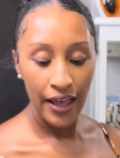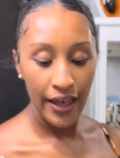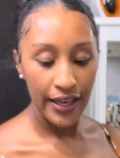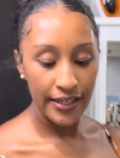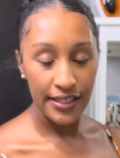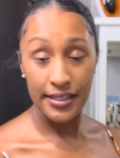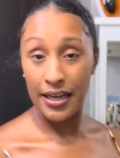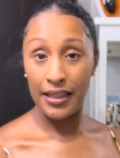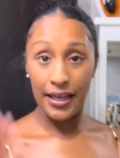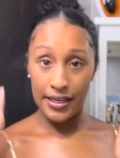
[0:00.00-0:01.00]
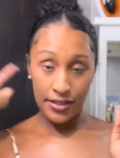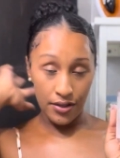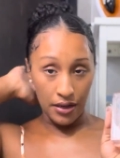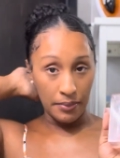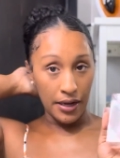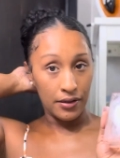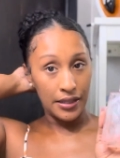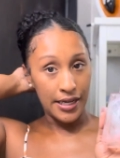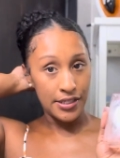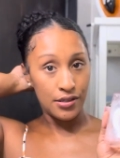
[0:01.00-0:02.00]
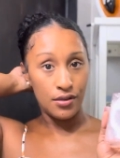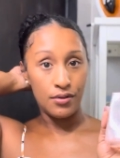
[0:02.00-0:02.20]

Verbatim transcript: It does not last long. I'm not gonna lie to you.